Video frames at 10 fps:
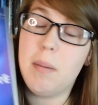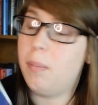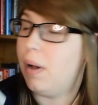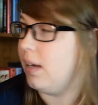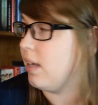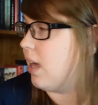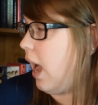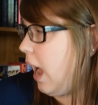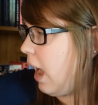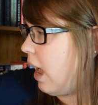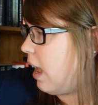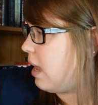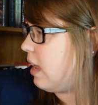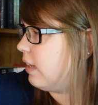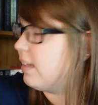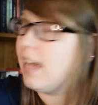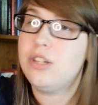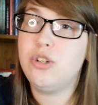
but I tend